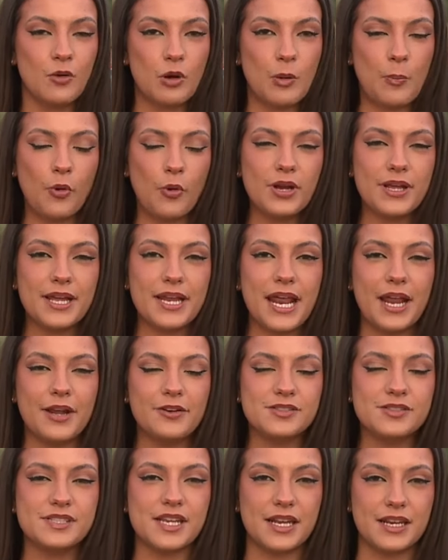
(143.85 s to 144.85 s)
Reporting in
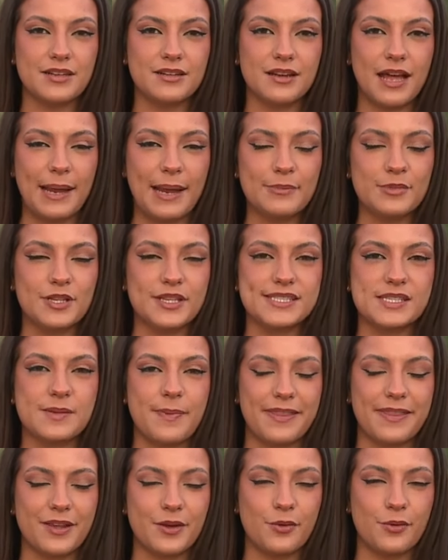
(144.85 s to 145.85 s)
Henderson, I'm Melissa
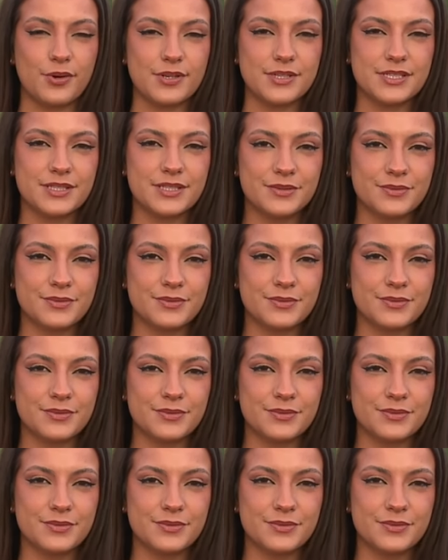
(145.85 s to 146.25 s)
Bethencourt.